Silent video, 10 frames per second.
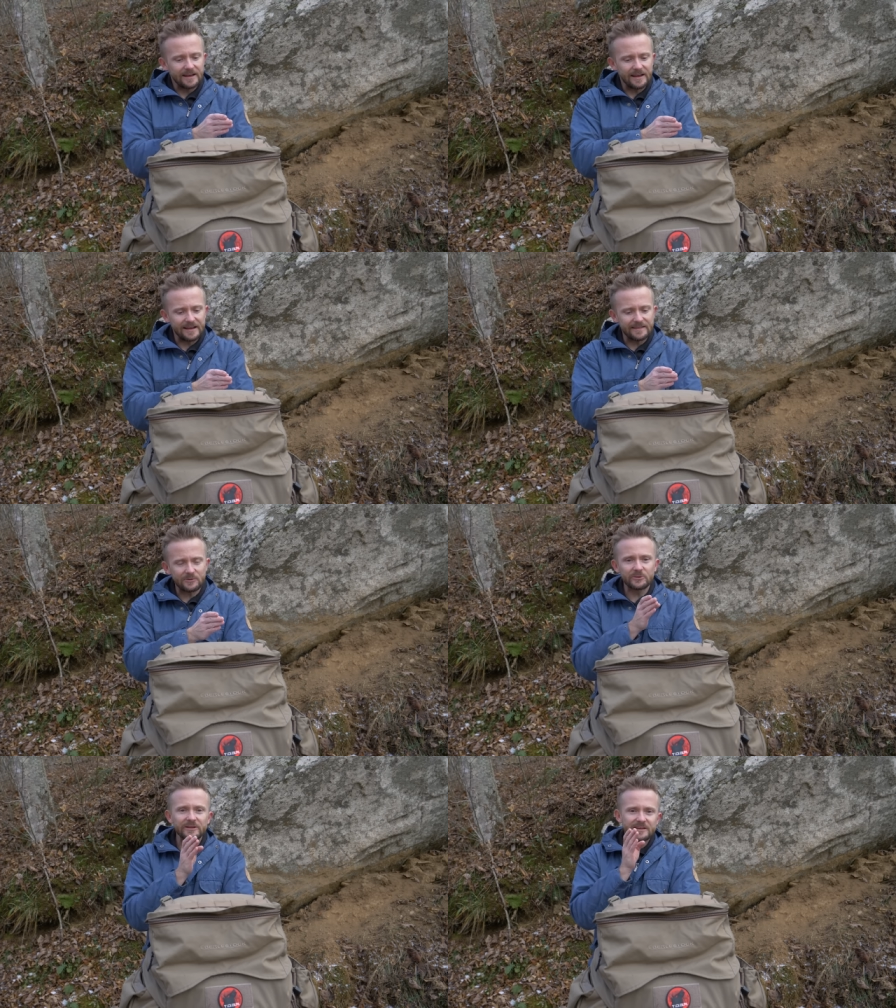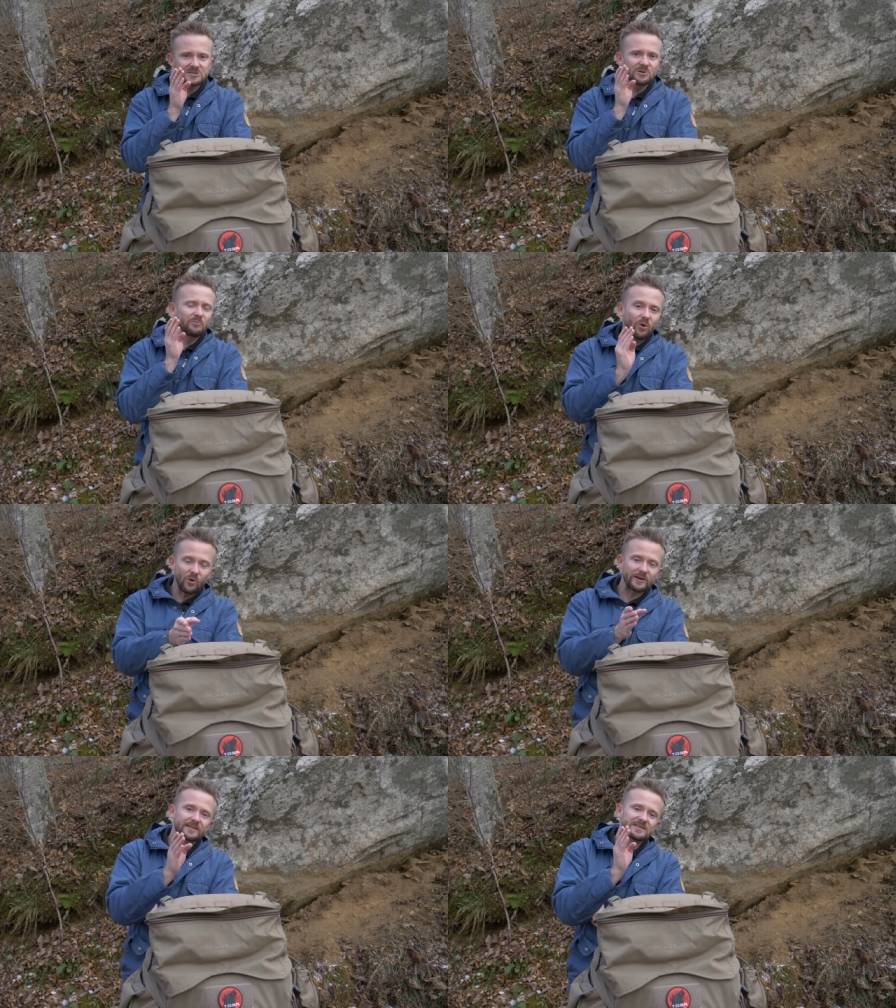And that really is the
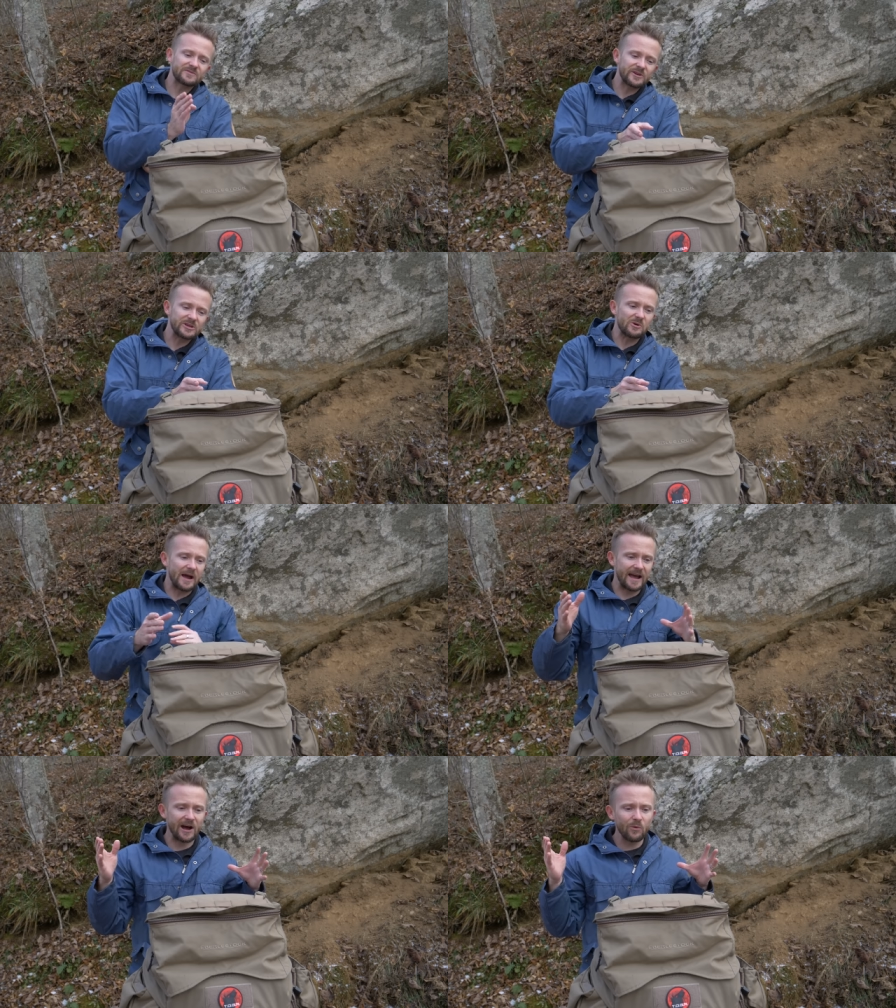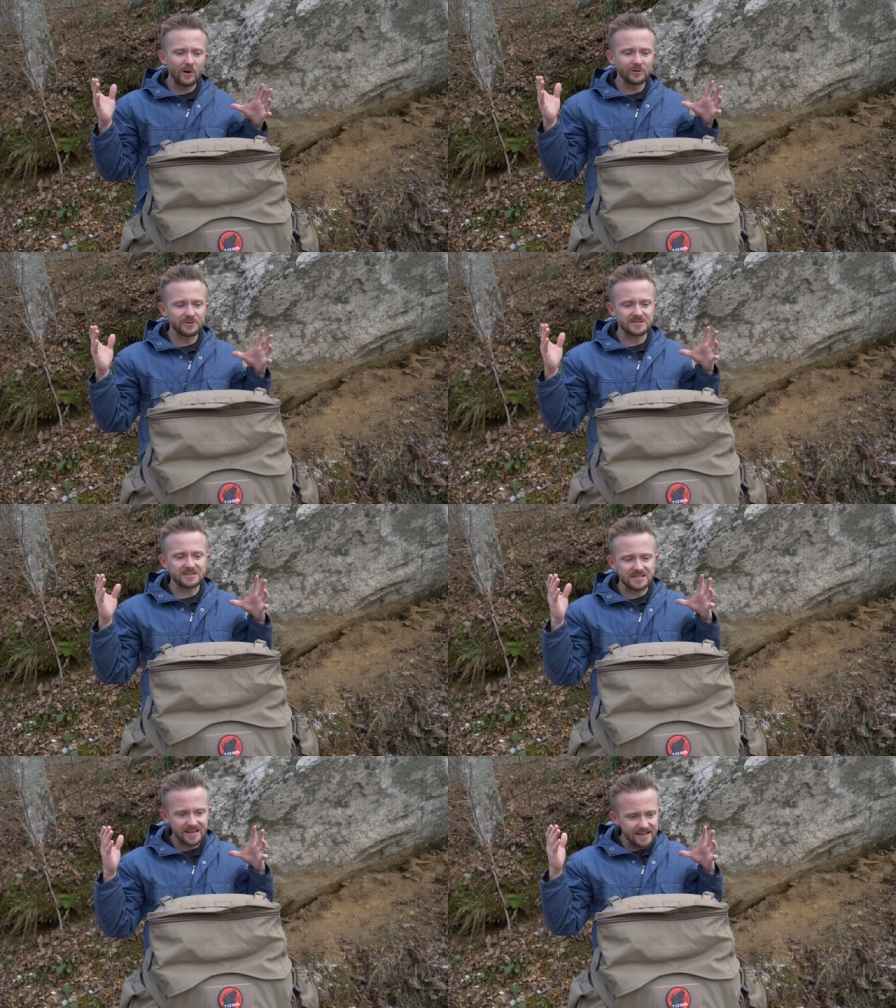point of this video. How well does
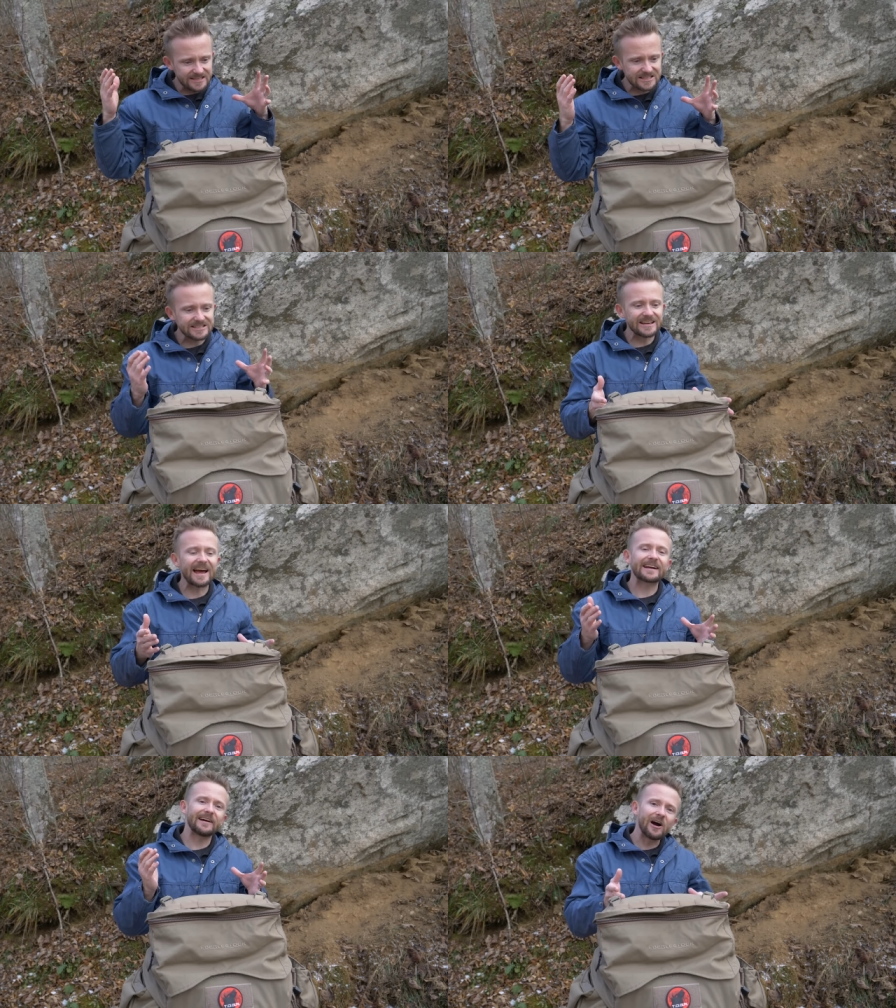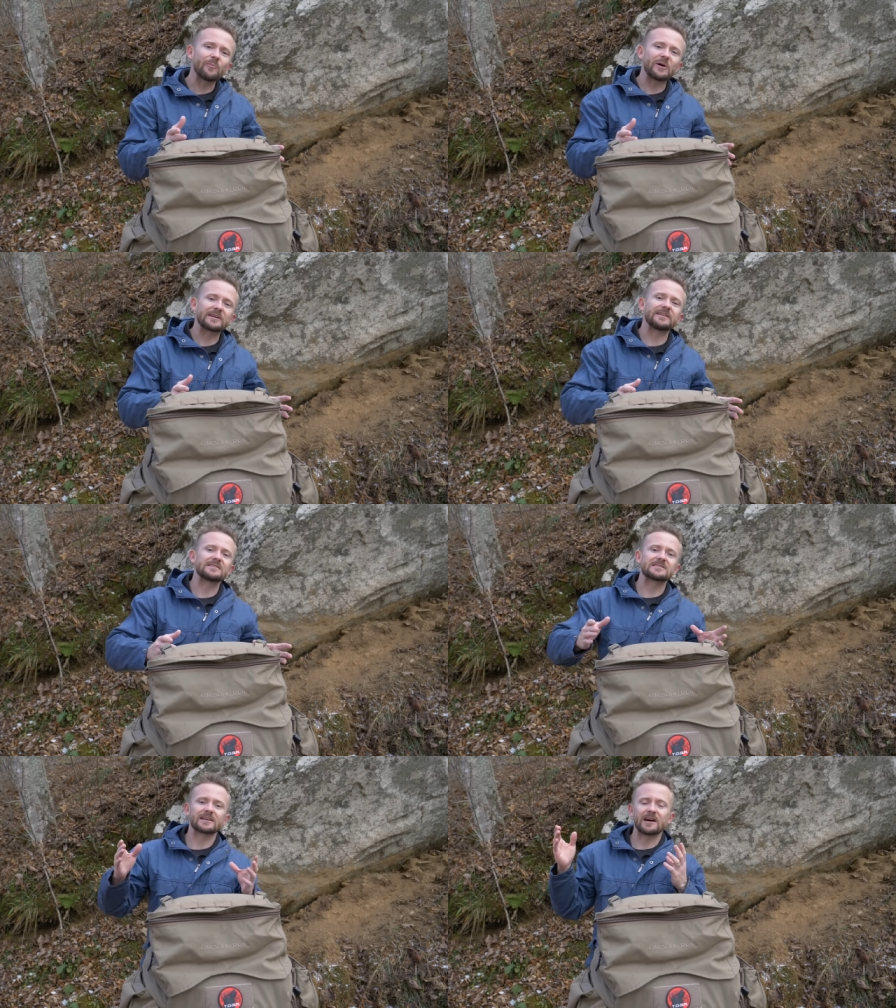this stack up
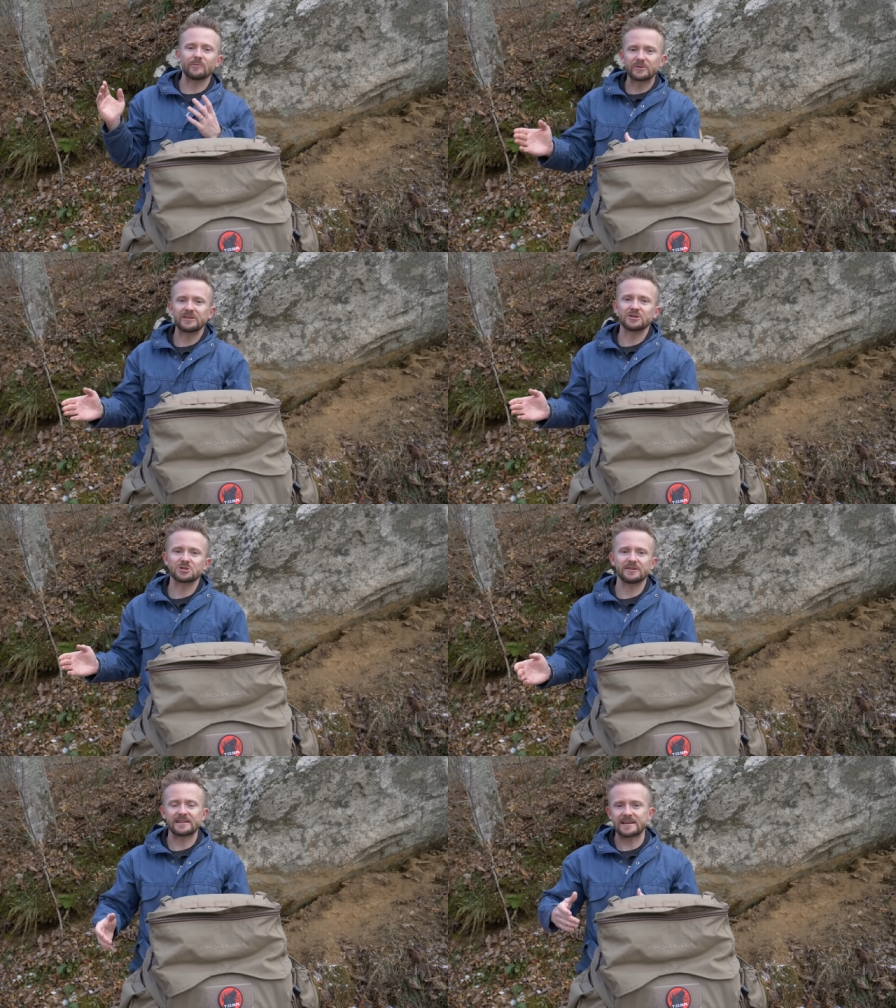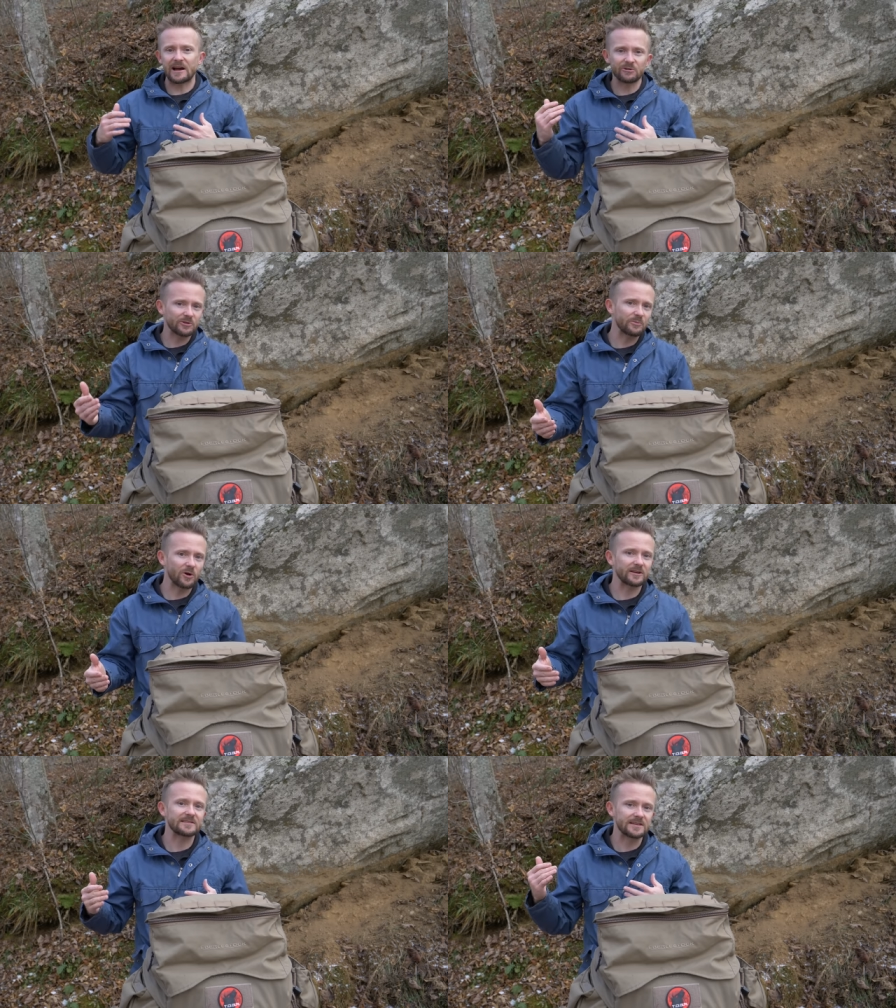against the competition that's out on the
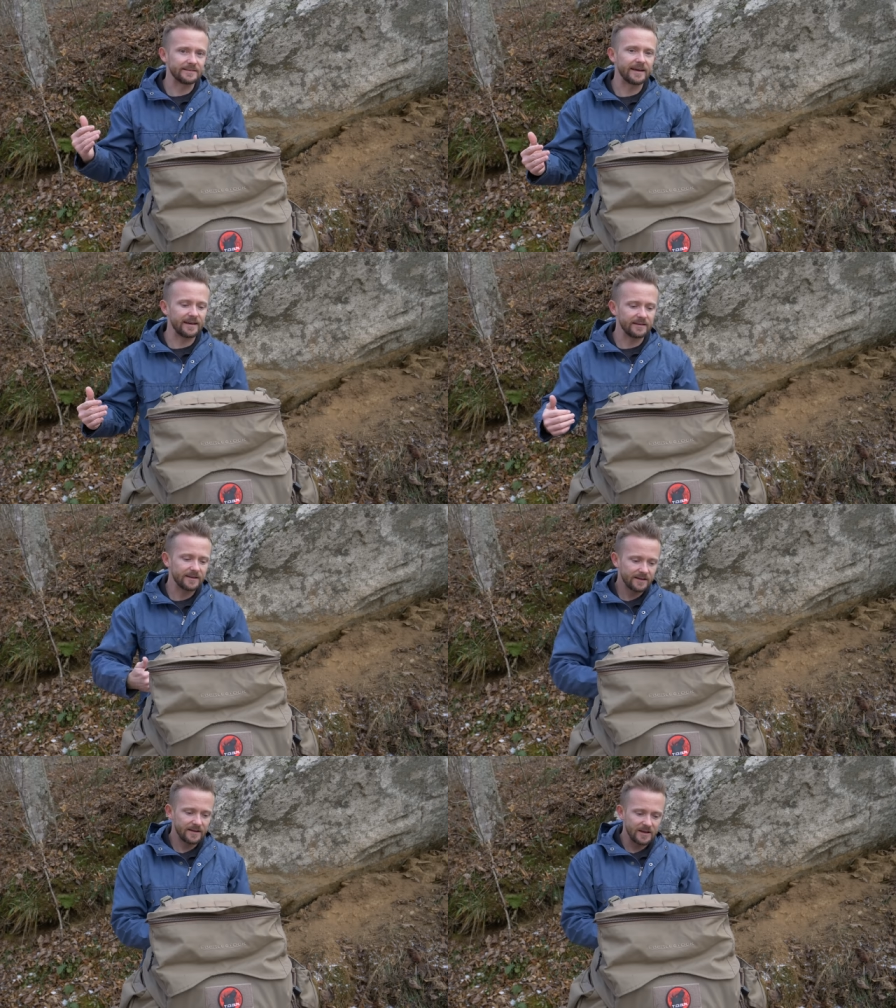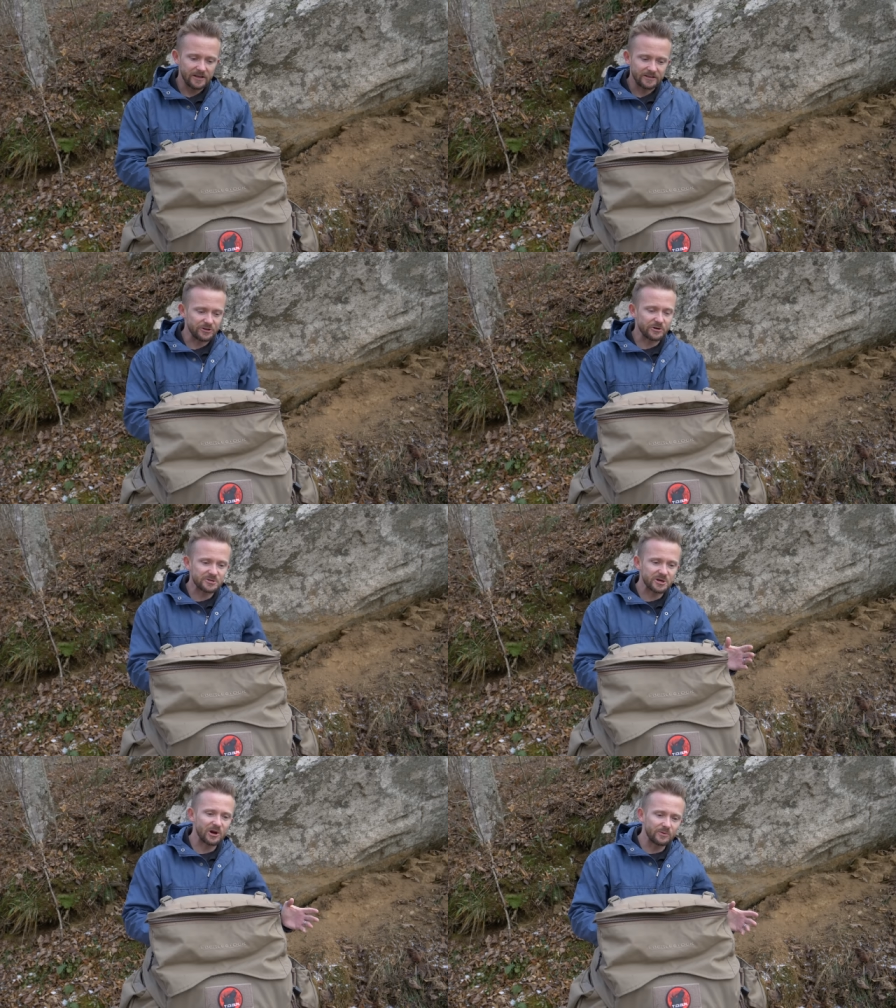market today?
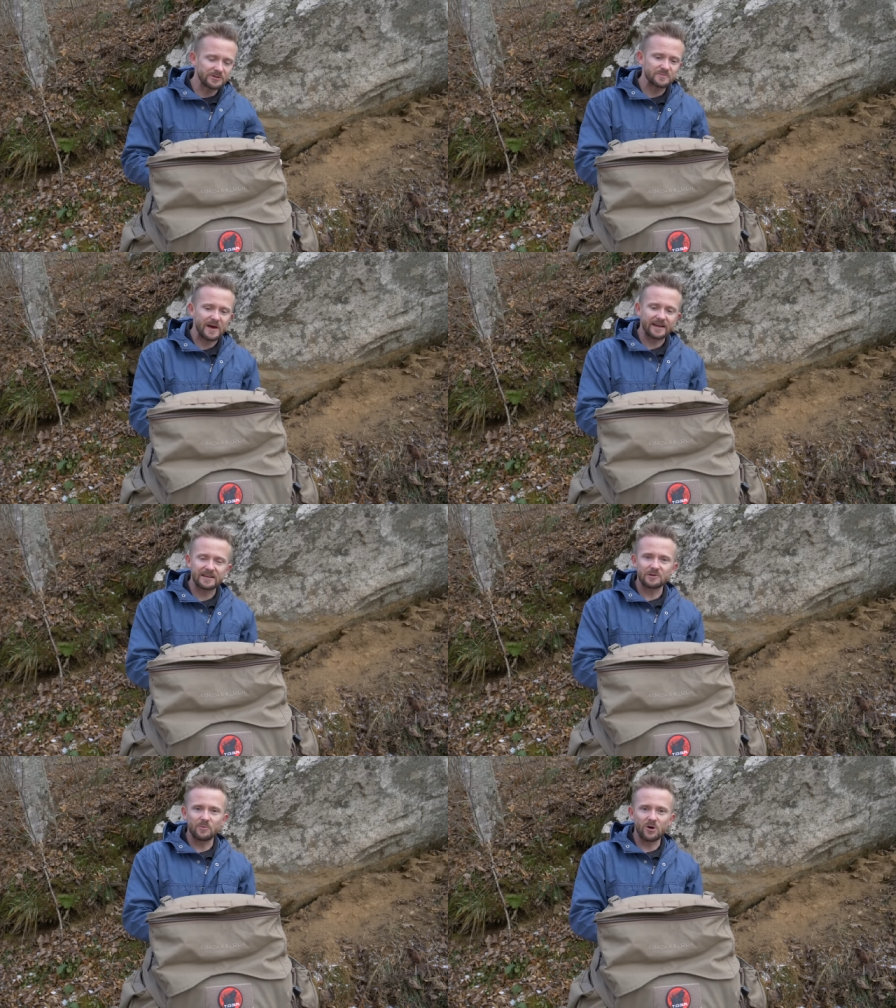Years ago when this pack hit the